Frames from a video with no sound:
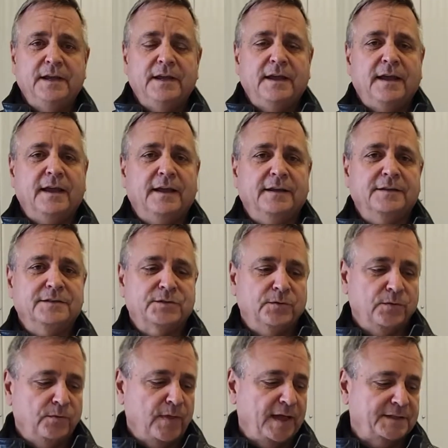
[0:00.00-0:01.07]
And
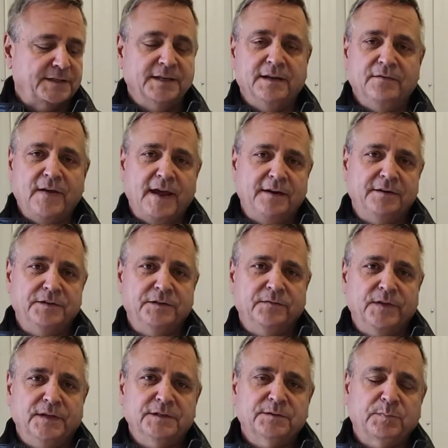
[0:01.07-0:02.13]
so that's the advantage of
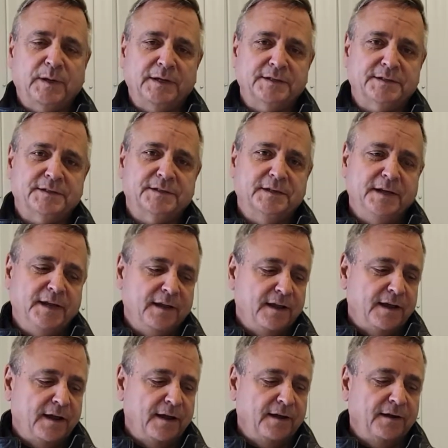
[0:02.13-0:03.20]
this, plus
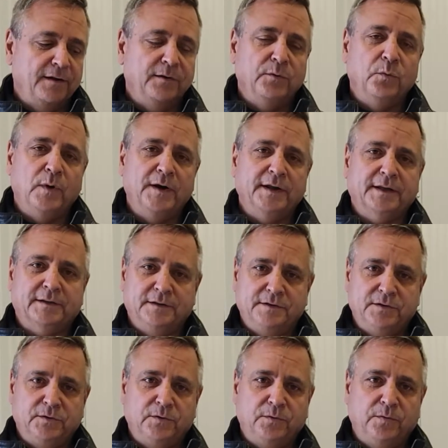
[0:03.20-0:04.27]
what it can
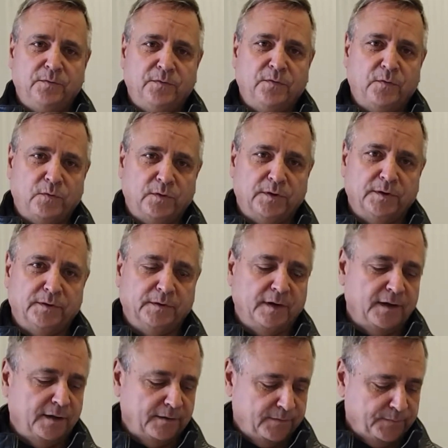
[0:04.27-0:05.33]
do for
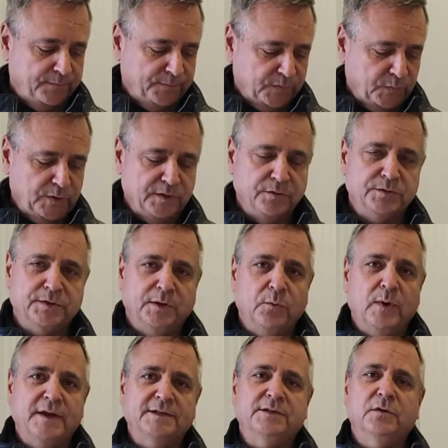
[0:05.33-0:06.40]
reducing
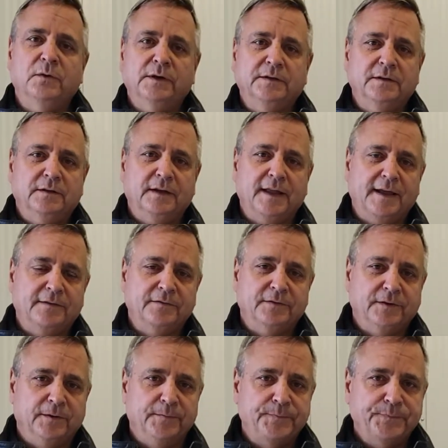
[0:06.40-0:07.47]
waste going to the
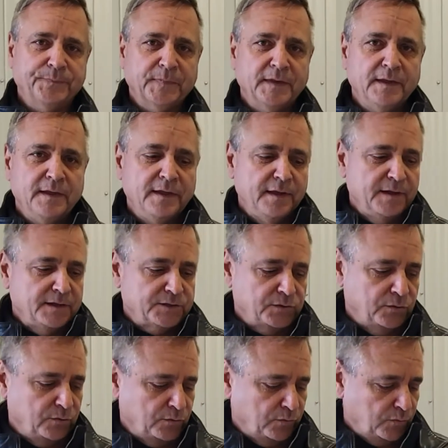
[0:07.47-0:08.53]
landfill.
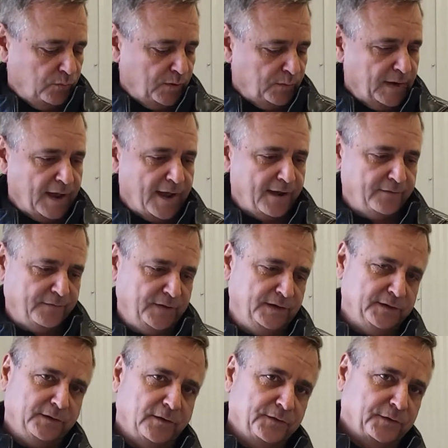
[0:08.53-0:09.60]
So what we have
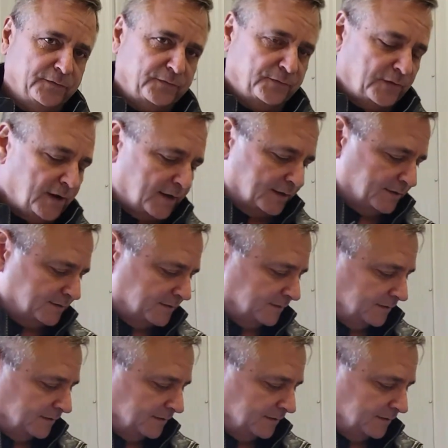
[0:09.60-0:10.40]
here on the front